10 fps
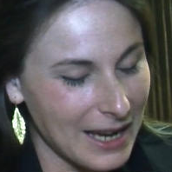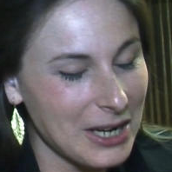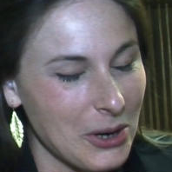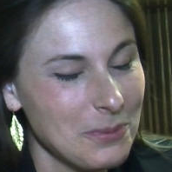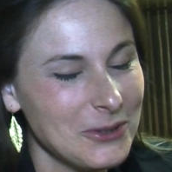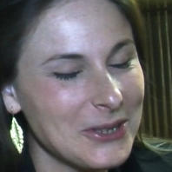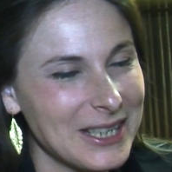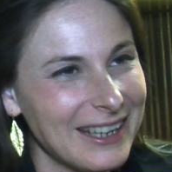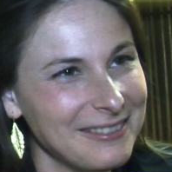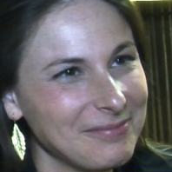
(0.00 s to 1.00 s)
I hope so,
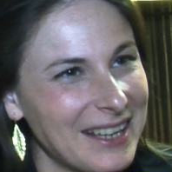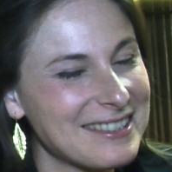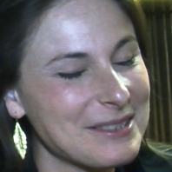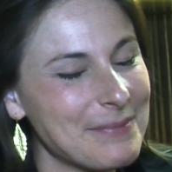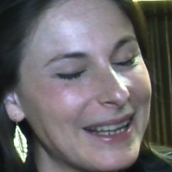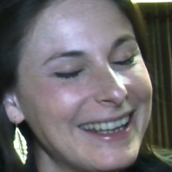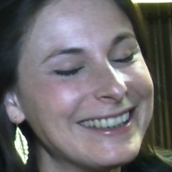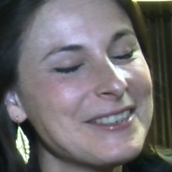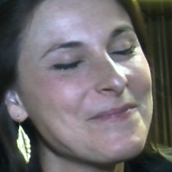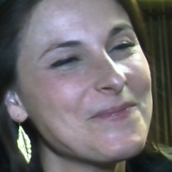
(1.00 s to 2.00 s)
yeah. That's the plan.